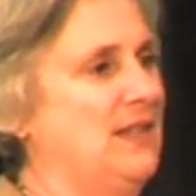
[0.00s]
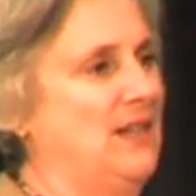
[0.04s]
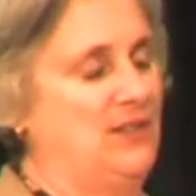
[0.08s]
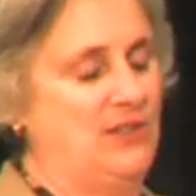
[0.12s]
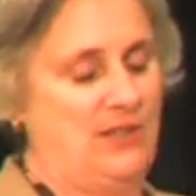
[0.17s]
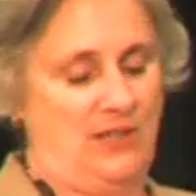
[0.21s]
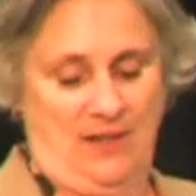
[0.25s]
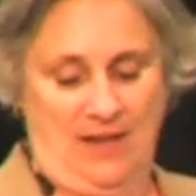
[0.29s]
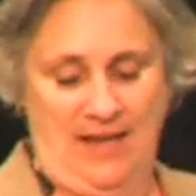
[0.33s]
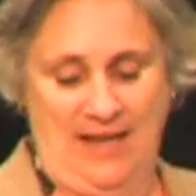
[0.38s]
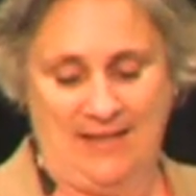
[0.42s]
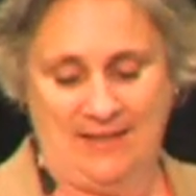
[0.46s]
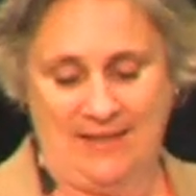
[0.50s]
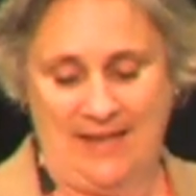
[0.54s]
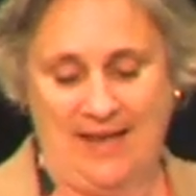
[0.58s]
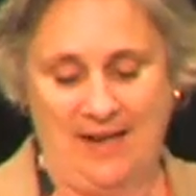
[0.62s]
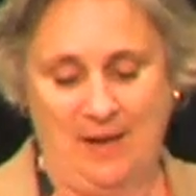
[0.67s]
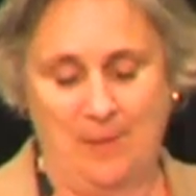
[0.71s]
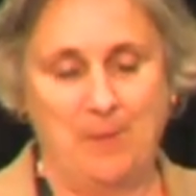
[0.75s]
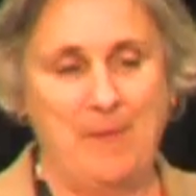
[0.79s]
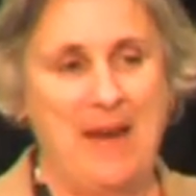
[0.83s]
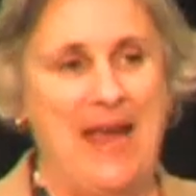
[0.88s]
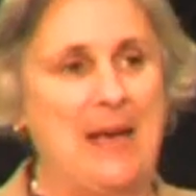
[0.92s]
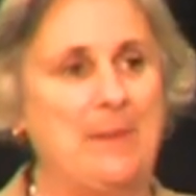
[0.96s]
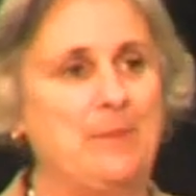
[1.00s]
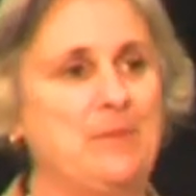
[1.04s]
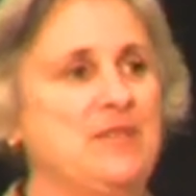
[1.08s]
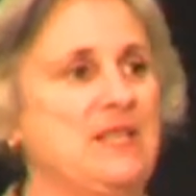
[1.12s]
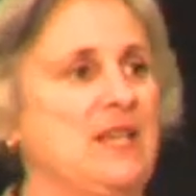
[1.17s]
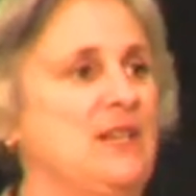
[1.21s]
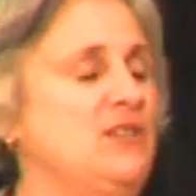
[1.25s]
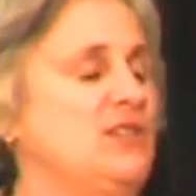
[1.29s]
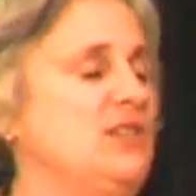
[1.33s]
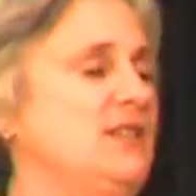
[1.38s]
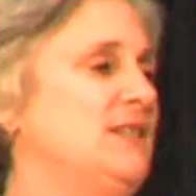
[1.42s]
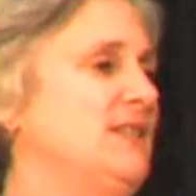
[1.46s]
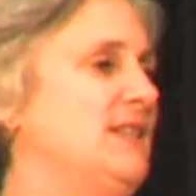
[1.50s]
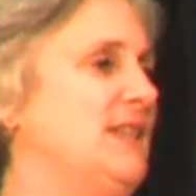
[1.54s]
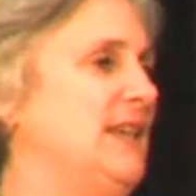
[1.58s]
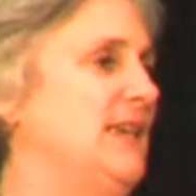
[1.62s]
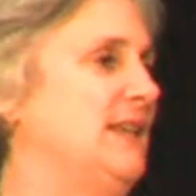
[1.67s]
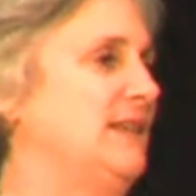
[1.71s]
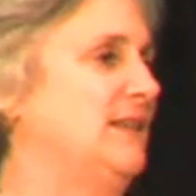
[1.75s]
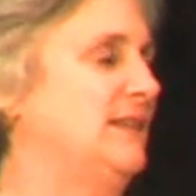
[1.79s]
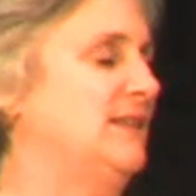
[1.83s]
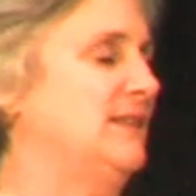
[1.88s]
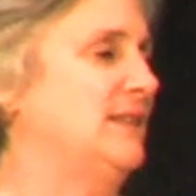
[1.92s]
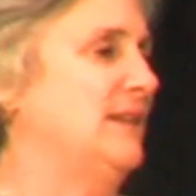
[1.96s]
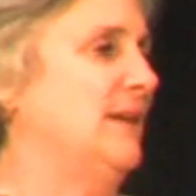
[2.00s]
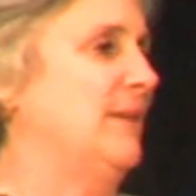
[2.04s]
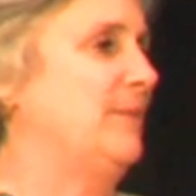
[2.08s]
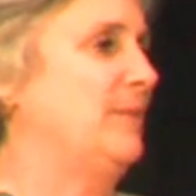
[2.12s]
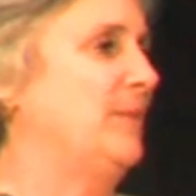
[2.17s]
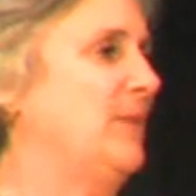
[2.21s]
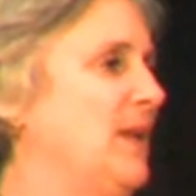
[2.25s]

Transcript: at a map such as this.